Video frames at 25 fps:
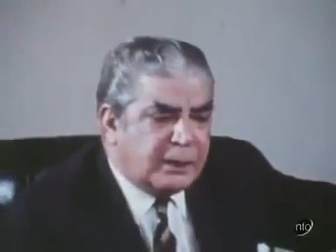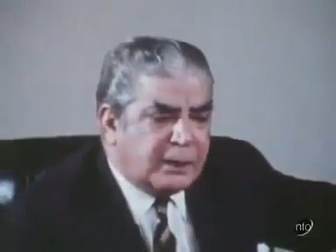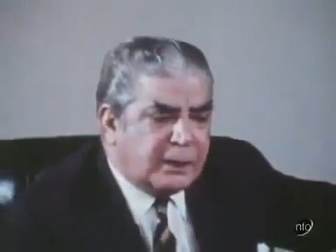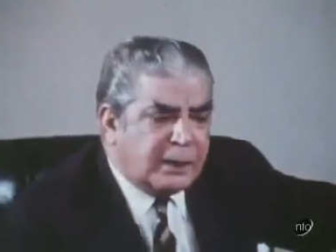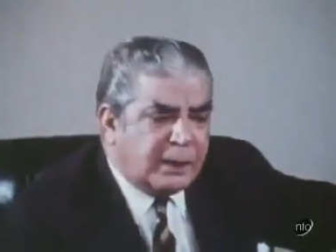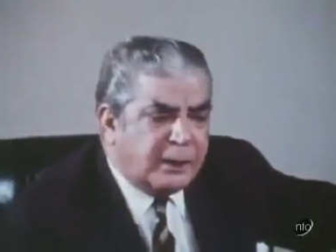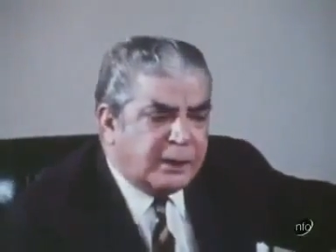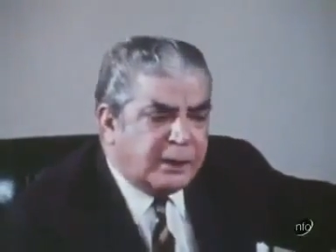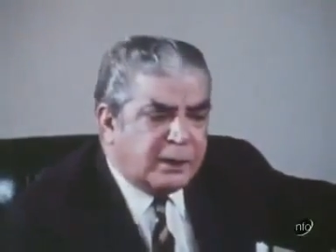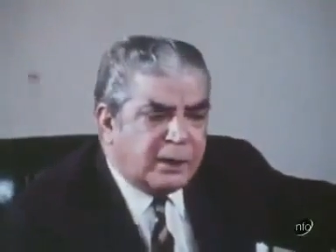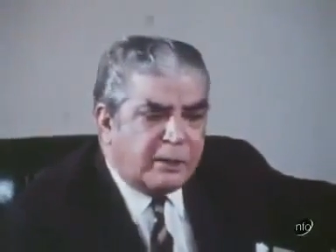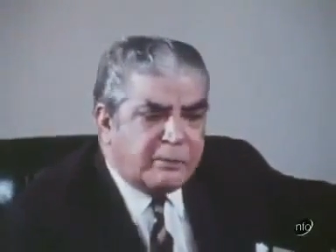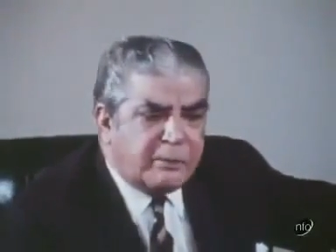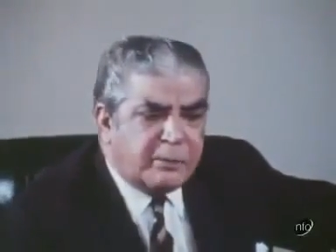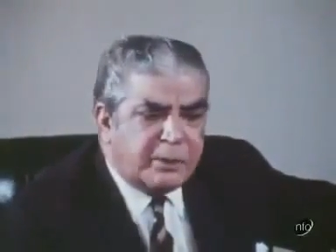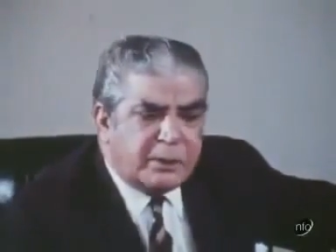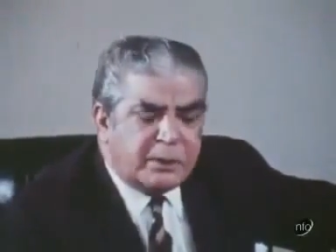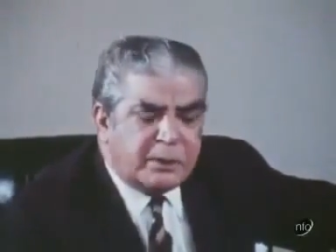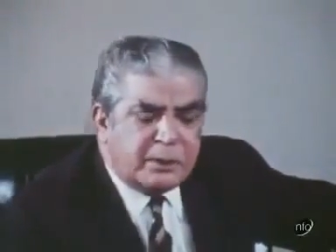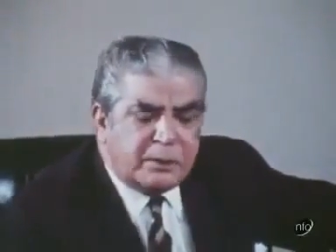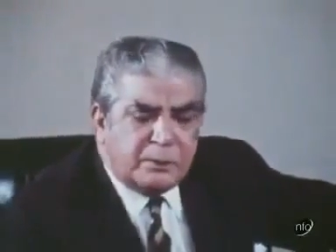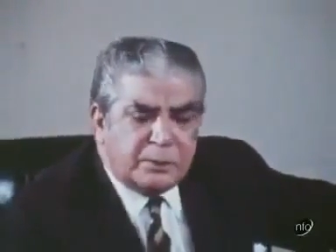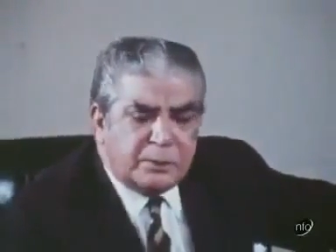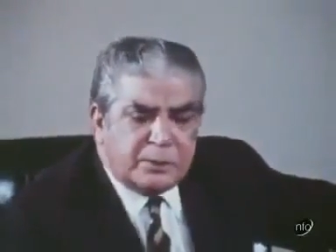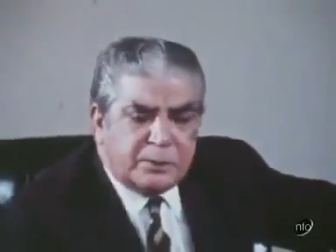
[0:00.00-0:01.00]
I think any
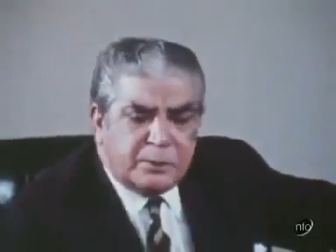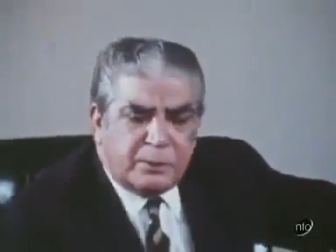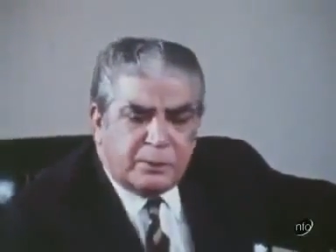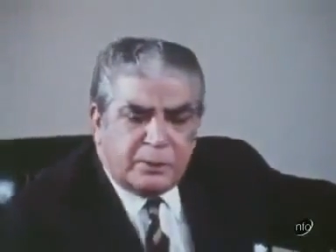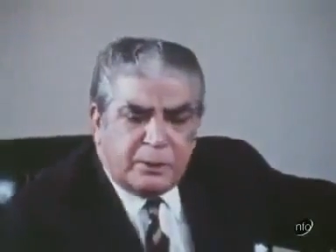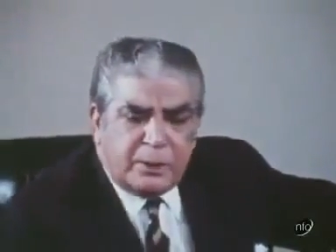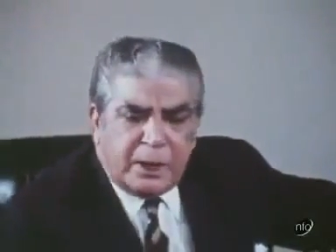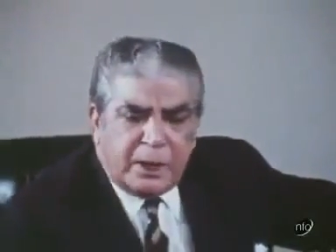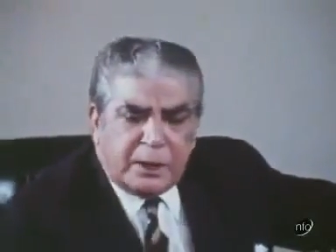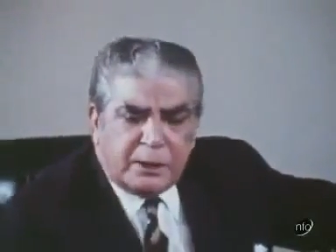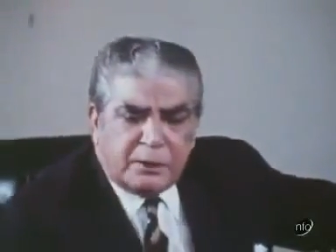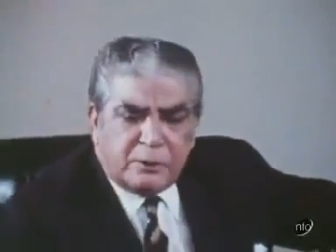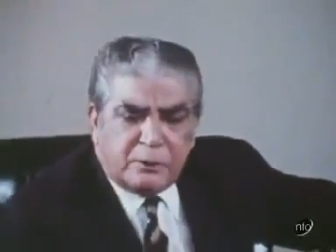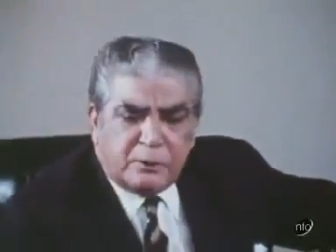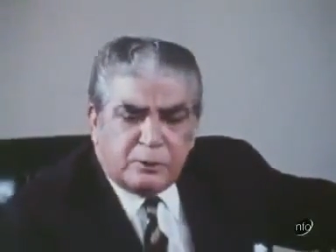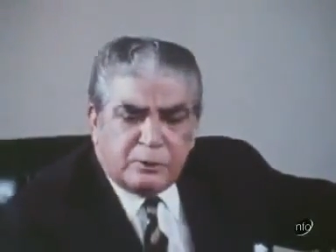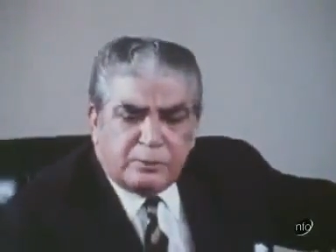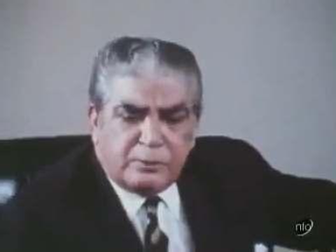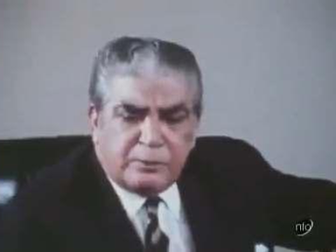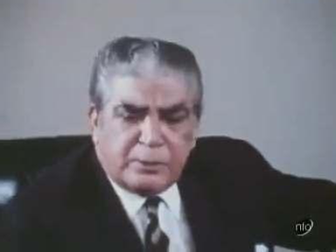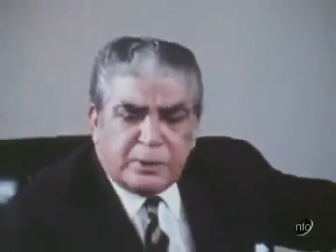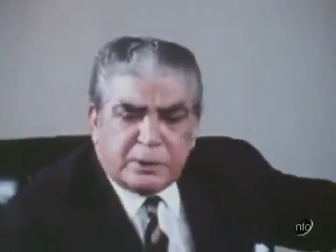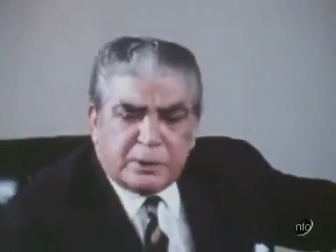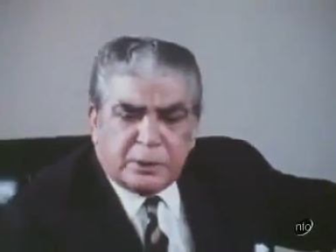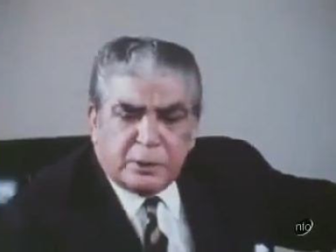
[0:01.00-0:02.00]
government which would
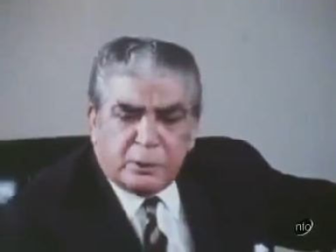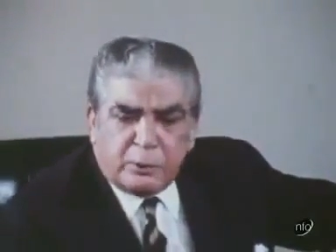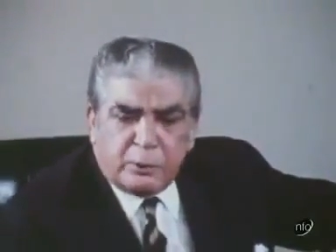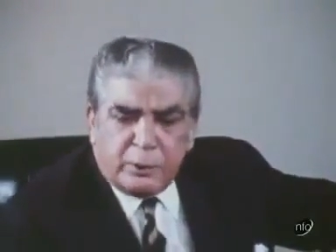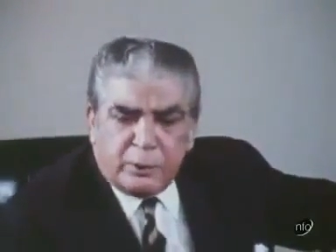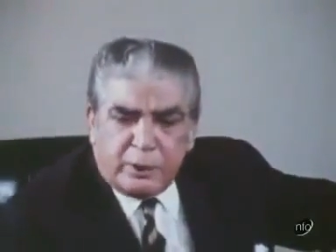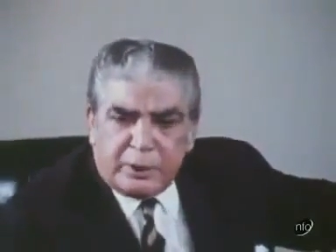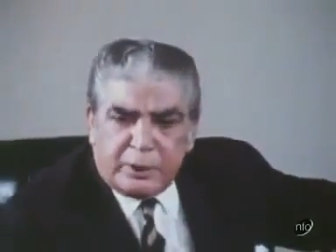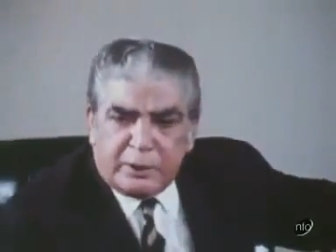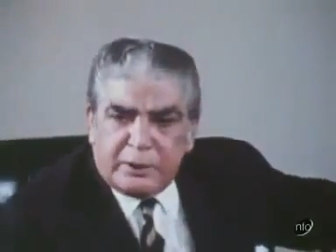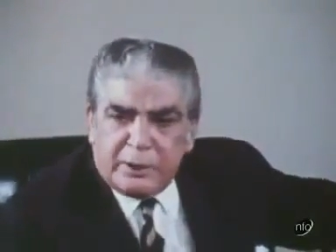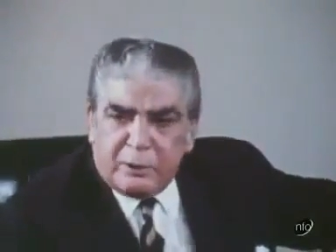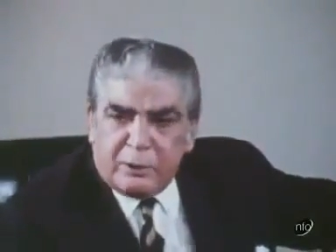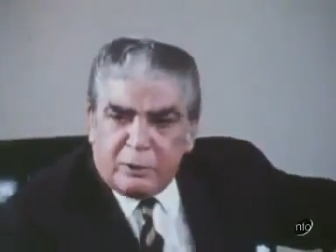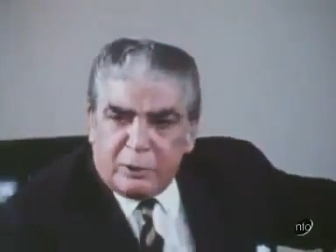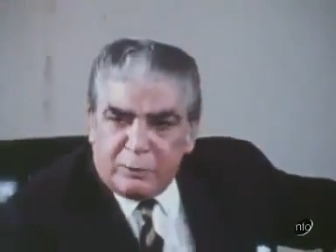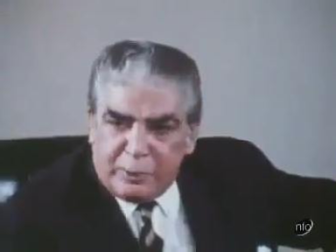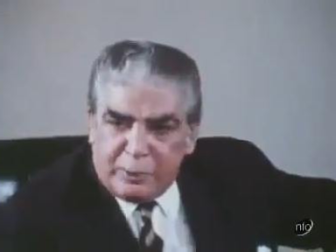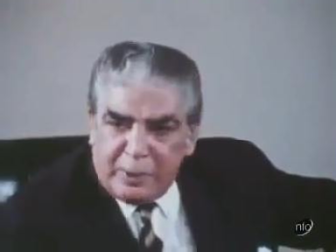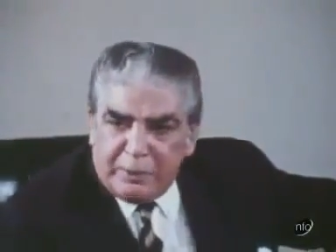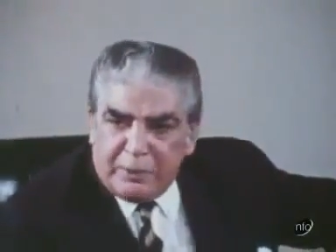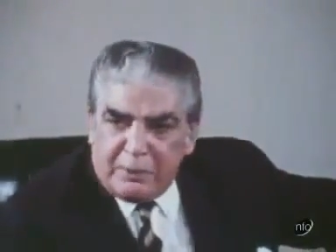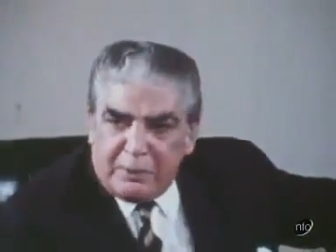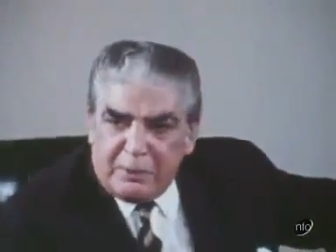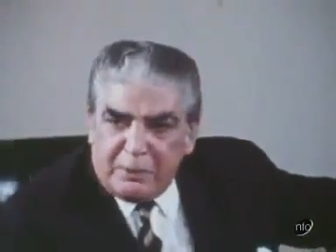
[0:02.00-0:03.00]
like to persecute their
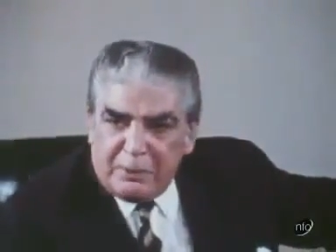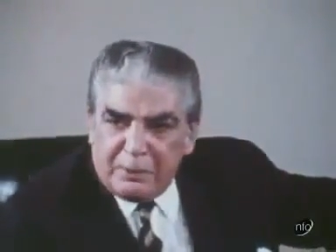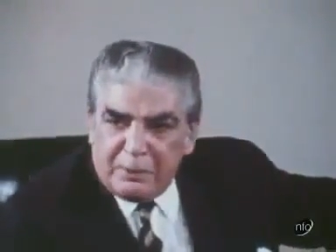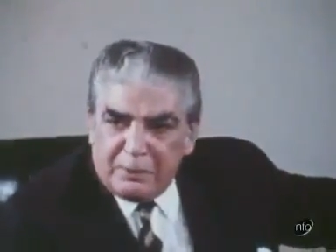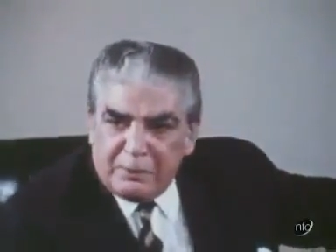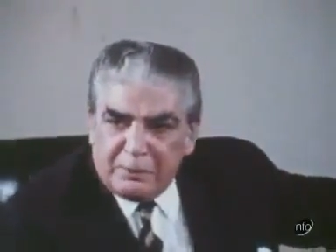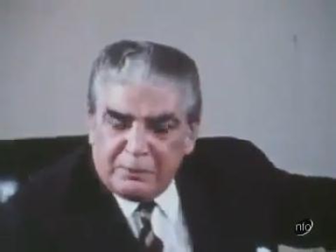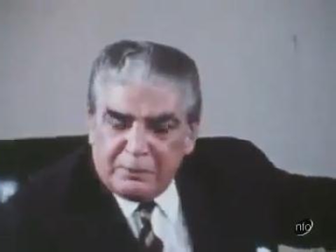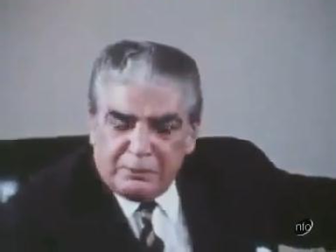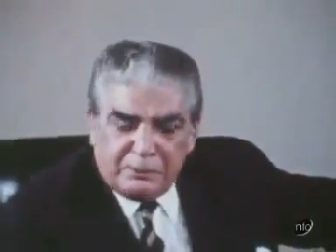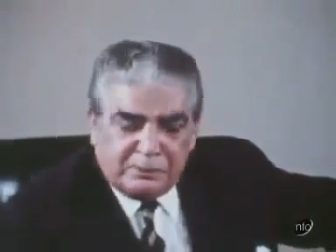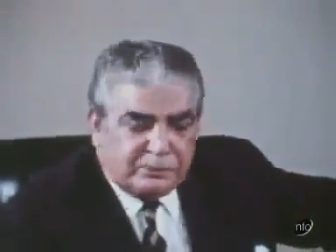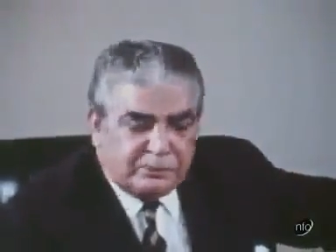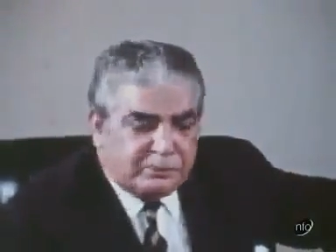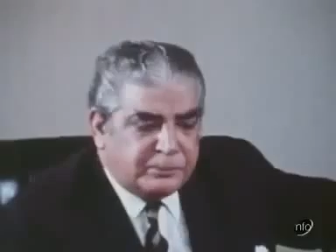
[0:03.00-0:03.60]
own people